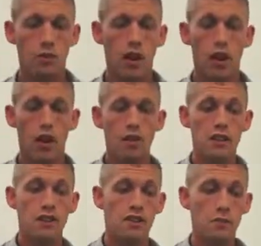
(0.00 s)
So we got all our
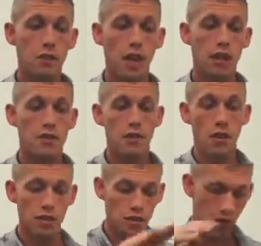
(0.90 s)
discs in place,
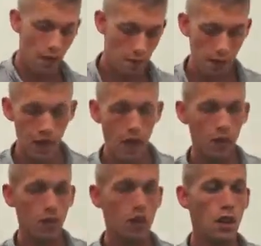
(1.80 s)
they're all straight up and
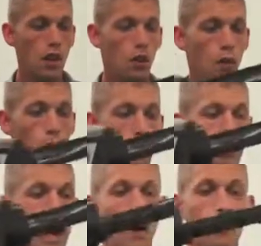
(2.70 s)
down. What we
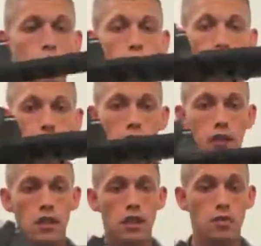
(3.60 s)
will now do
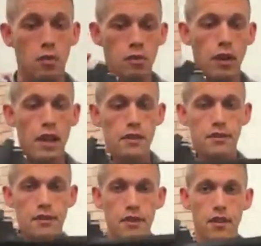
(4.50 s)
is
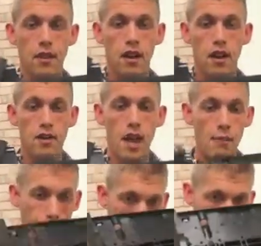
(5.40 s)
replace our
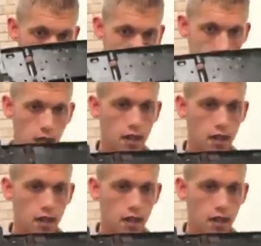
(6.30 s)
top plate.